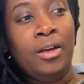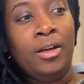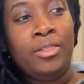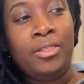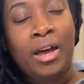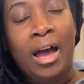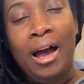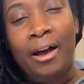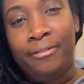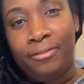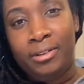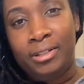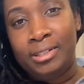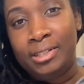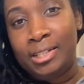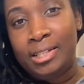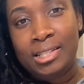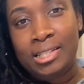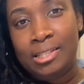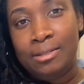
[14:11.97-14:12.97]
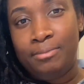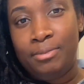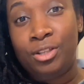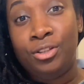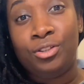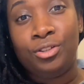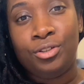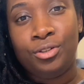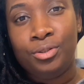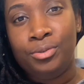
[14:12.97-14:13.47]
the effort needs to be
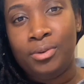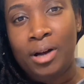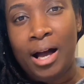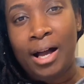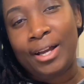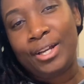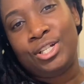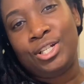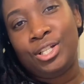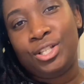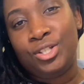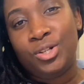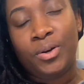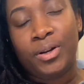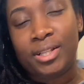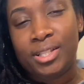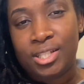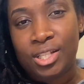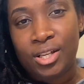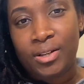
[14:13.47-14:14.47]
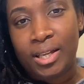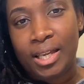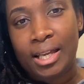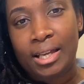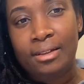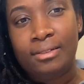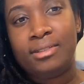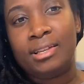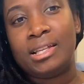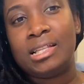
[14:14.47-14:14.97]
you actually talking to your
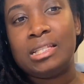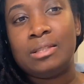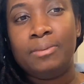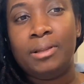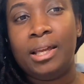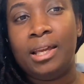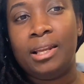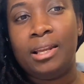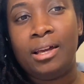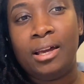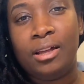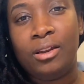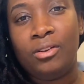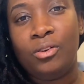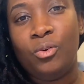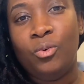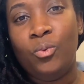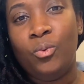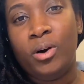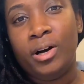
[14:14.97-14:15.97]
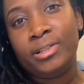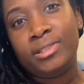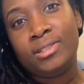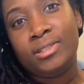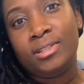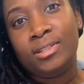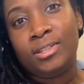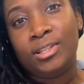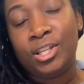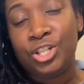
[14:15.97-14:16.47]
kids, explaining what
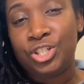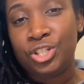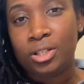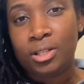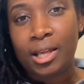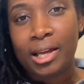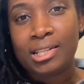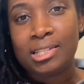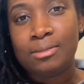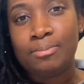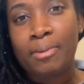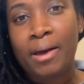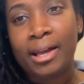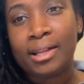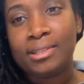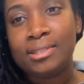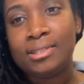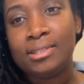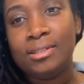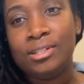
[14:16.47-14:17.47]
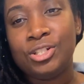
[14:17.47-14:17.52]
they should expect,